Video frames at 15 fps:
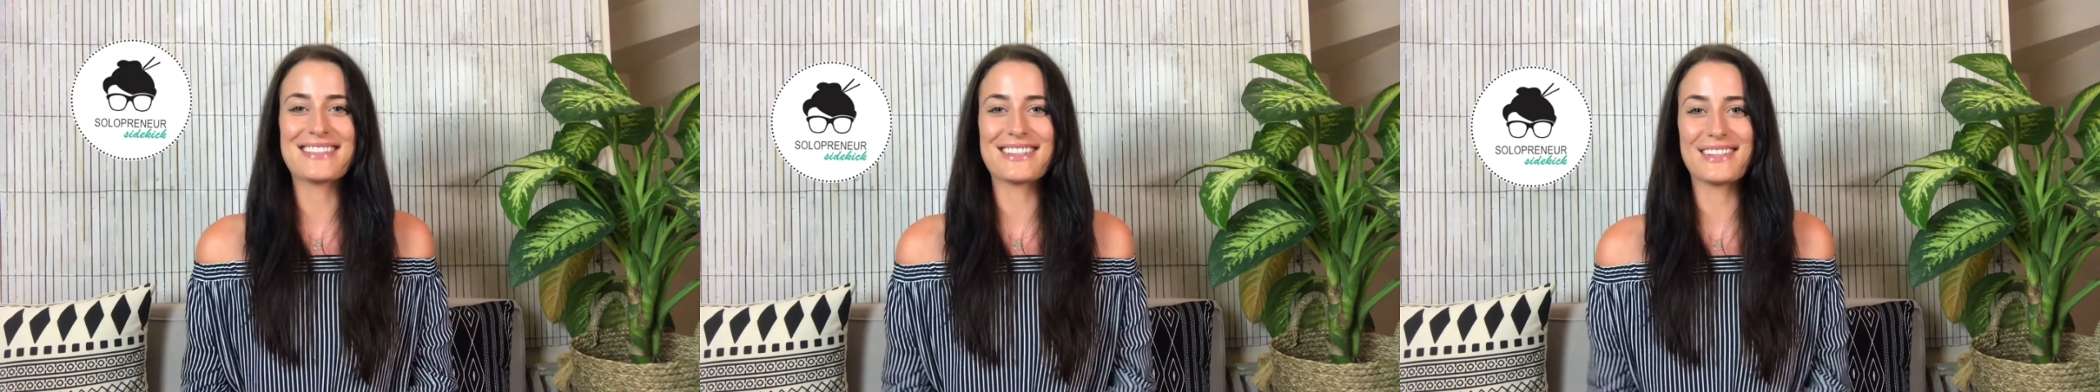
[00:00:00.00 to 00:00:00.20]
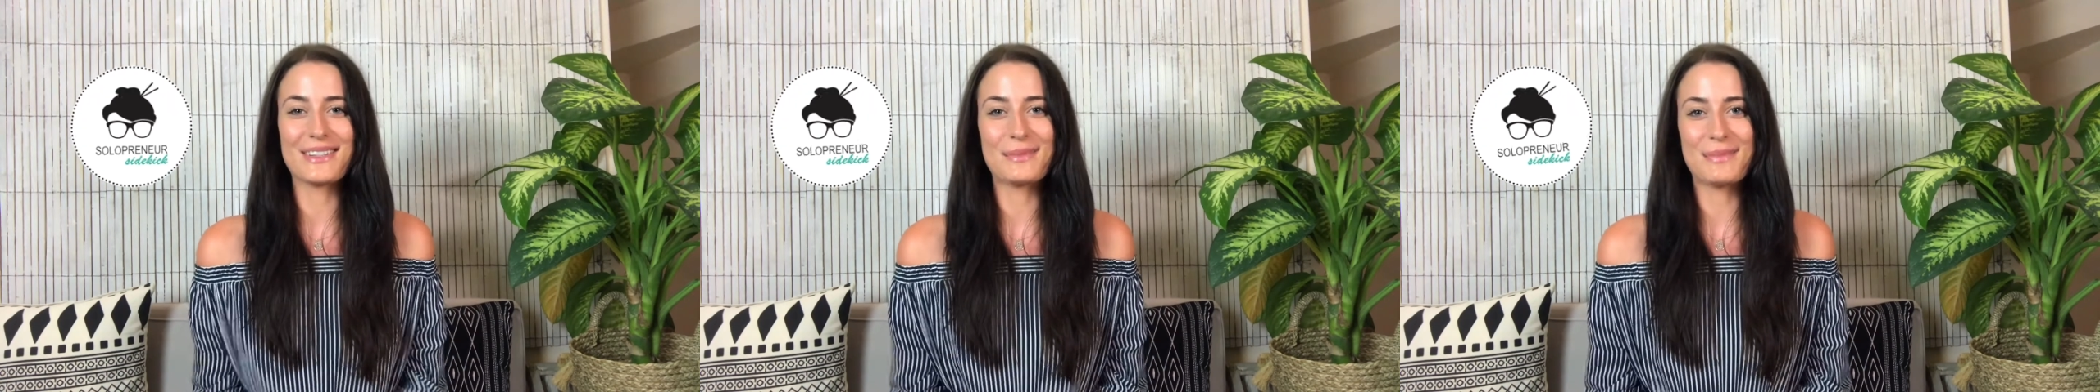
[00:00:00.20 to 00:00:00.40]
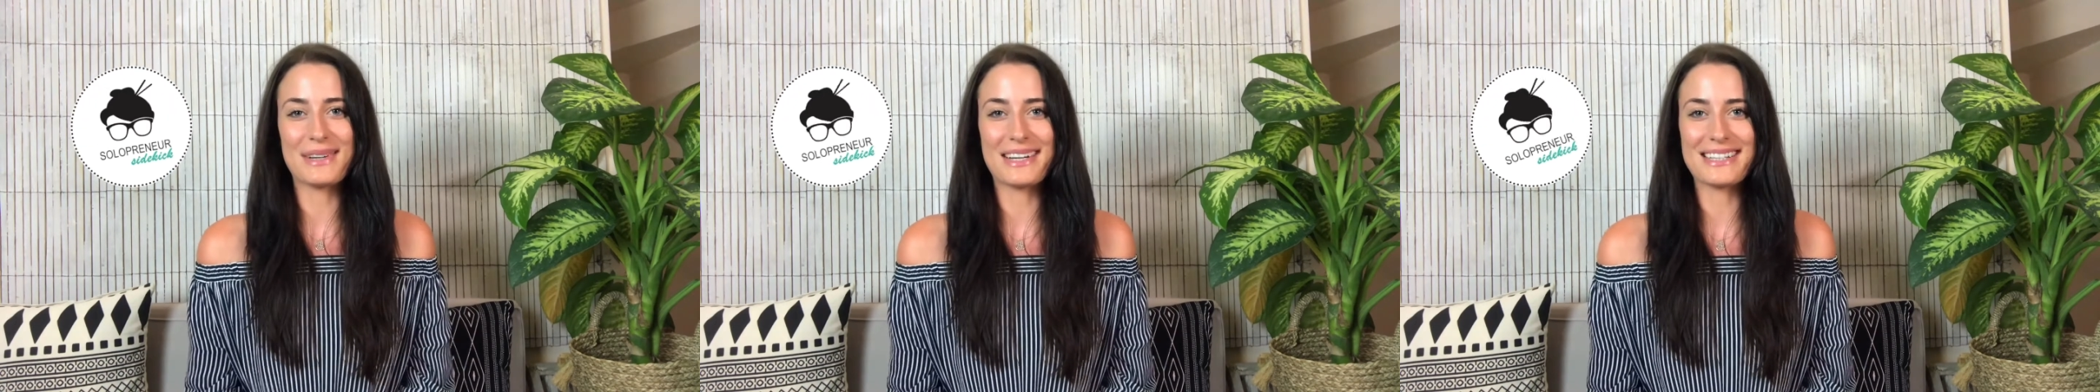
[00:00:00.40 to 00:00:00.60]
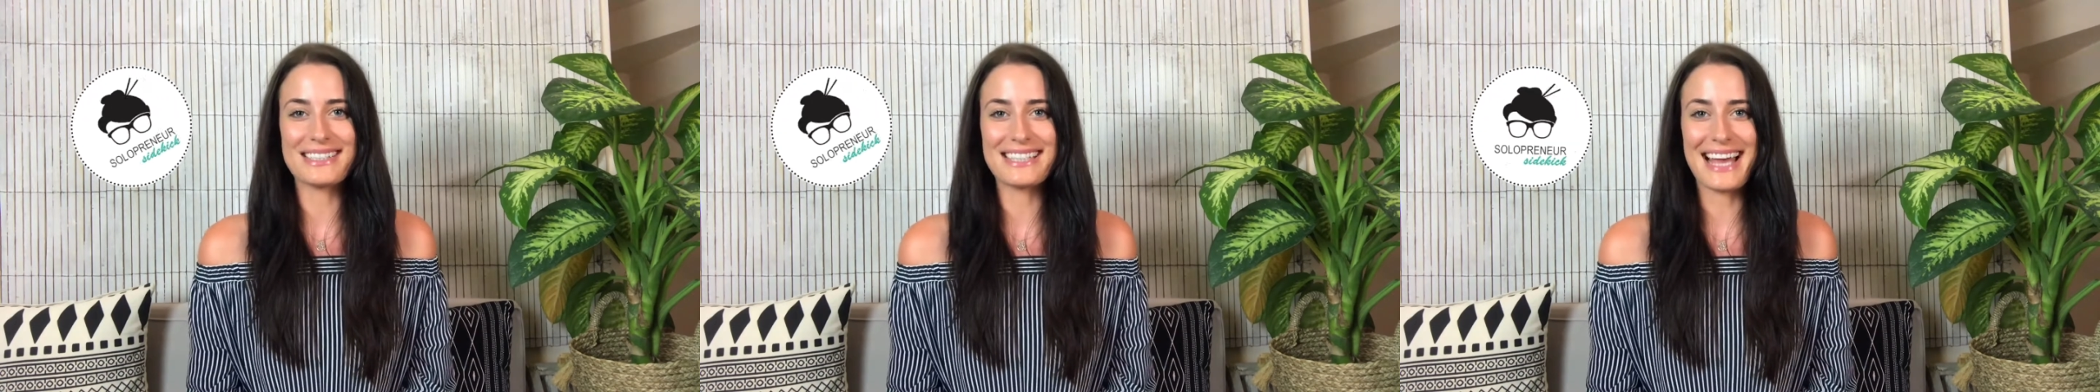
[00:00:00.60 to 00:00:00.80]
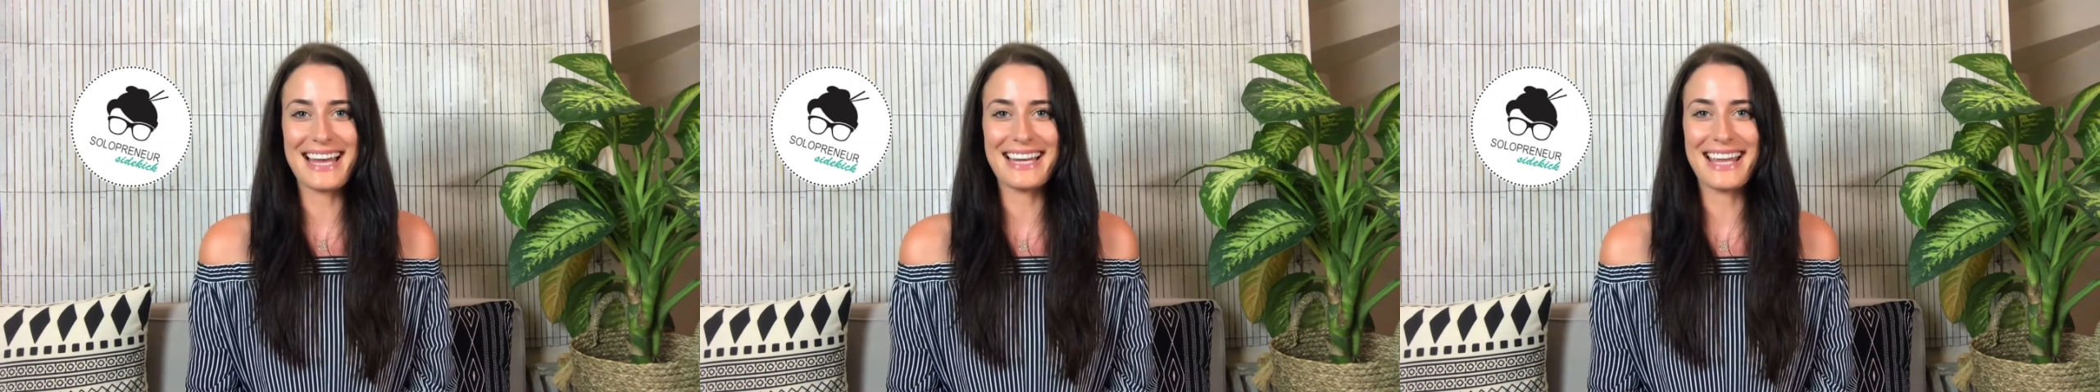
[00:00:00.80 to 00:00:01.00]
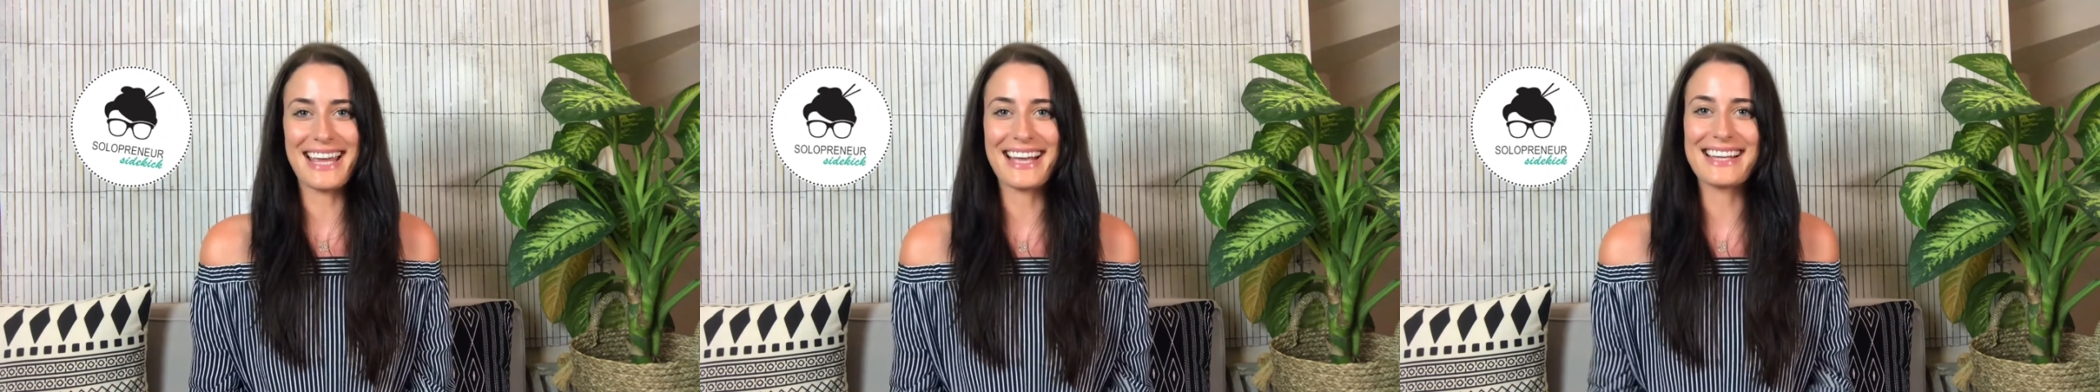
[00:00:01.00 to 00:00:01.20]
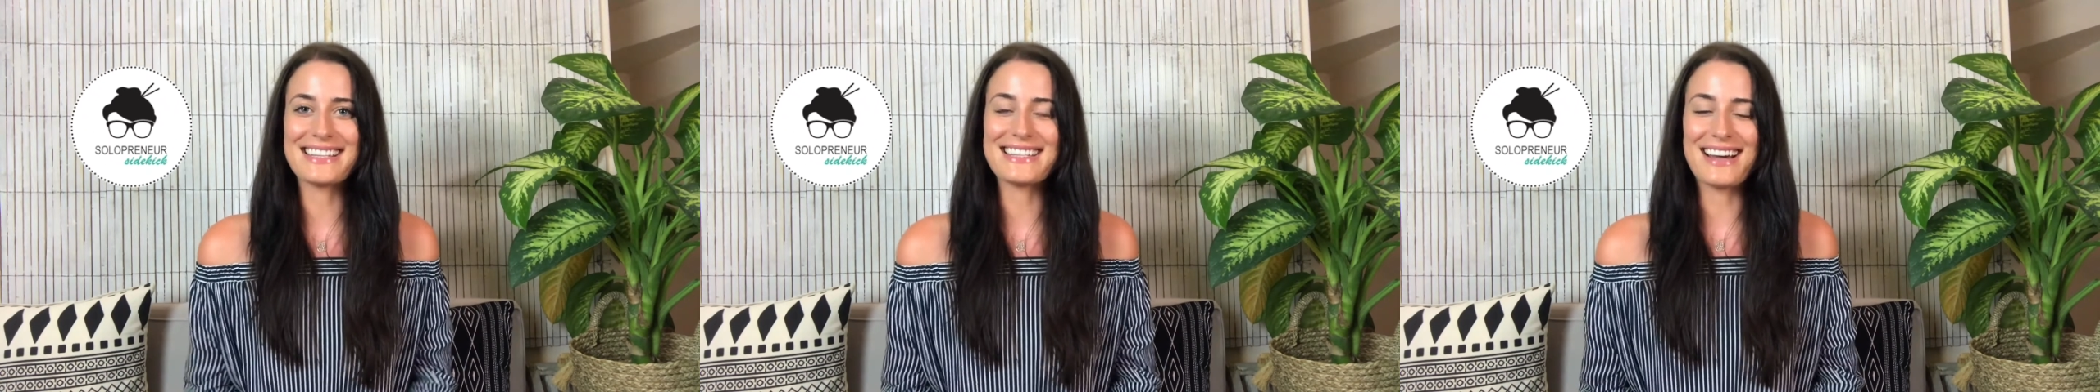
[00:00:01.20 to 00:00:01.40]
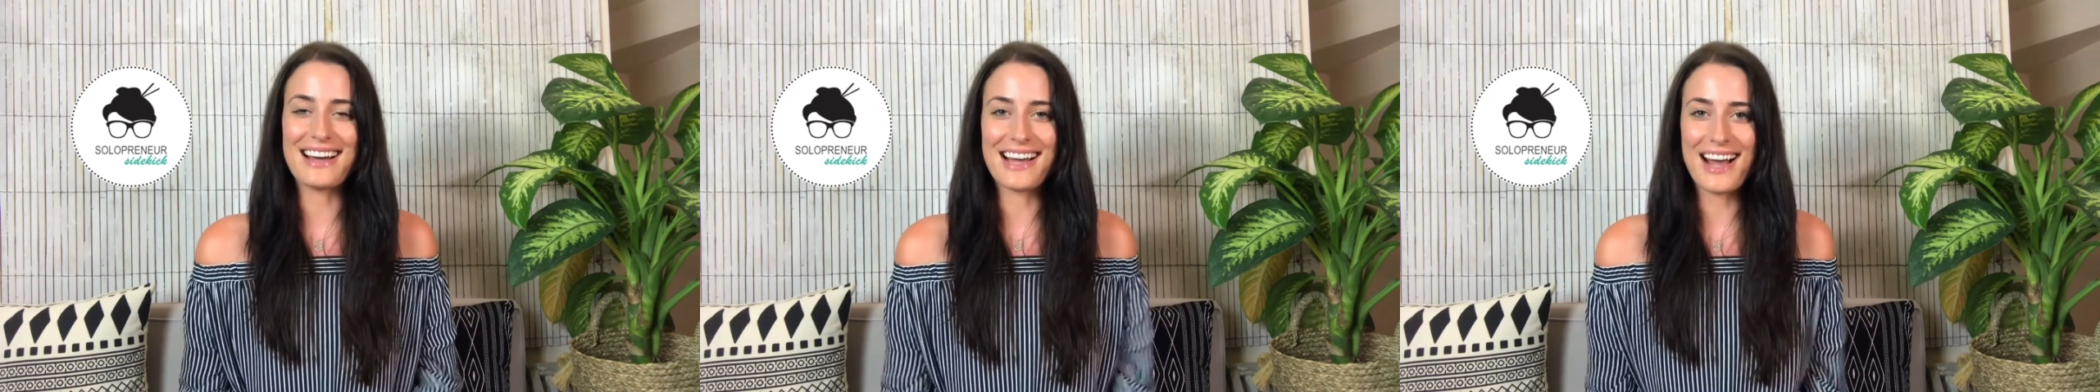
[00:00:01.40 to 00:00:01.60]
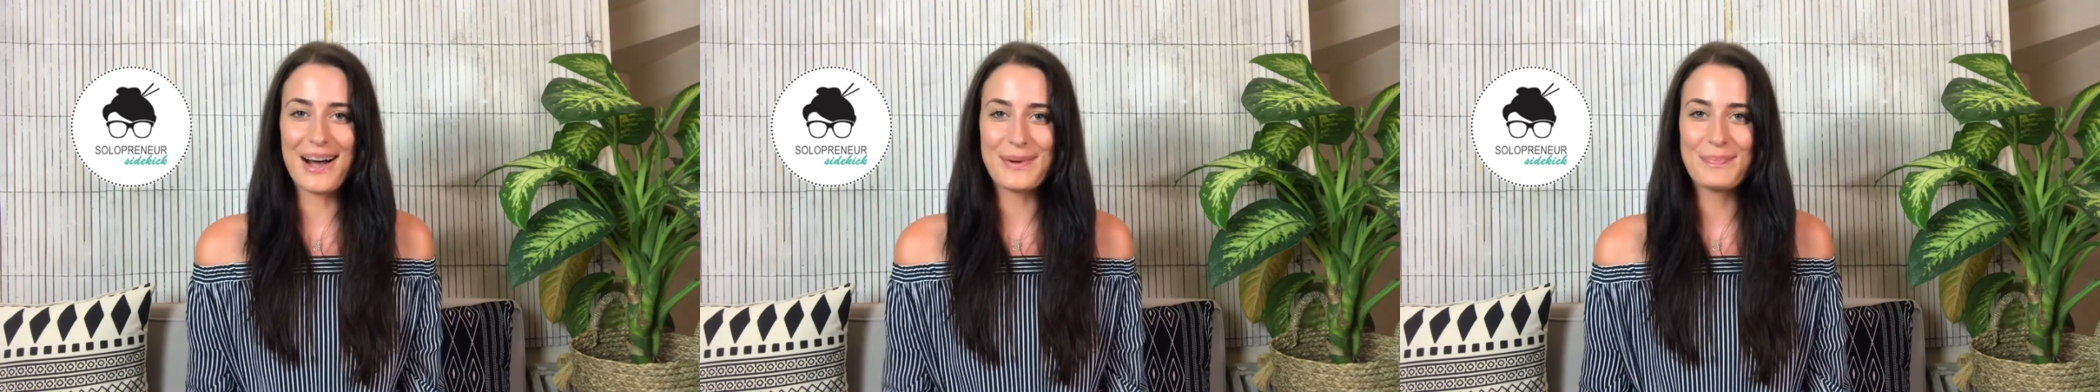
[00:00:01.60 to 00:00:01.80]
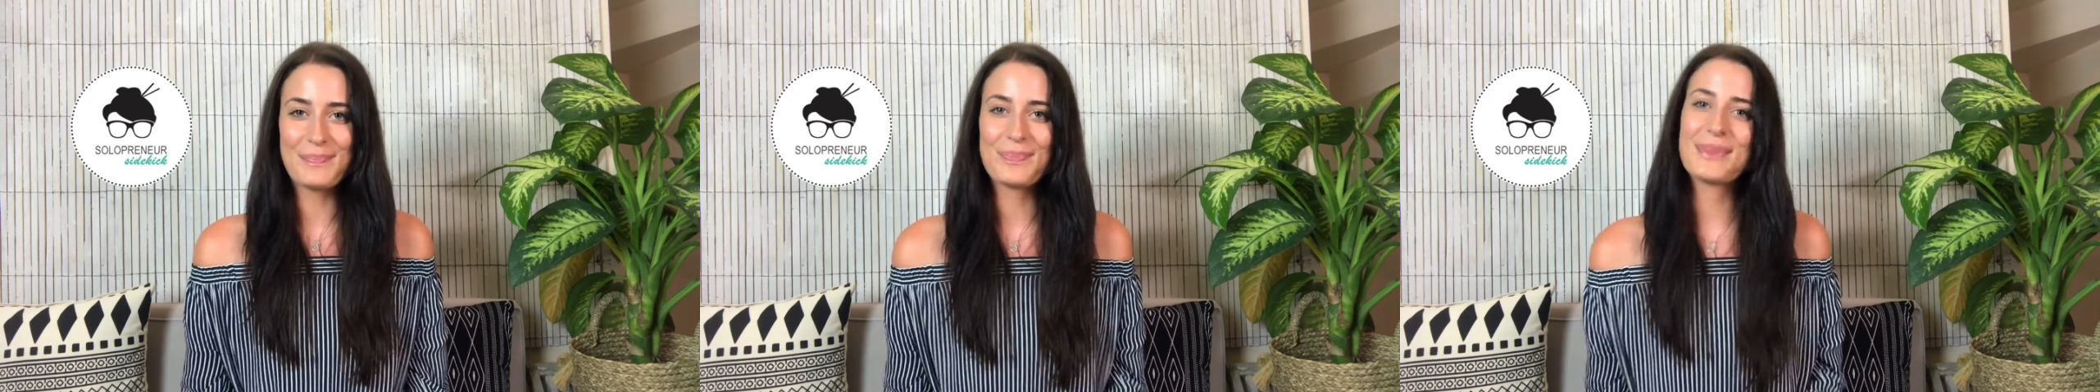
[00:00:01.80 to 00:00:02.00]

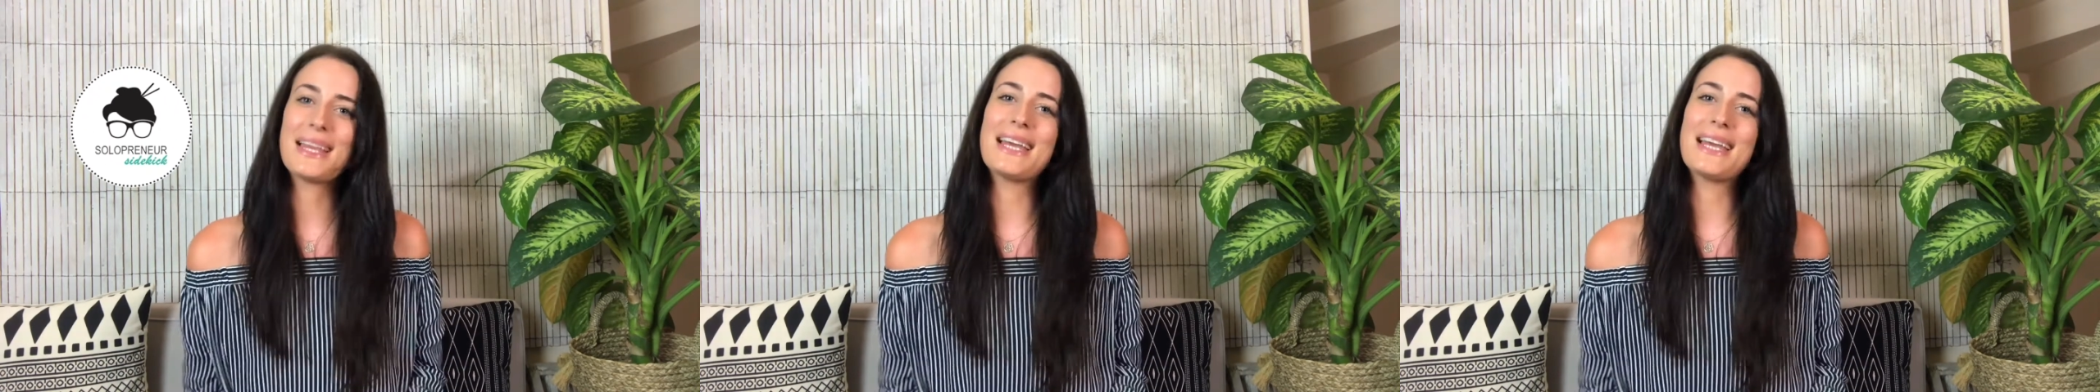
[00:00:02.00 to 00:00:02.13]
SolopreneurSidekick.com,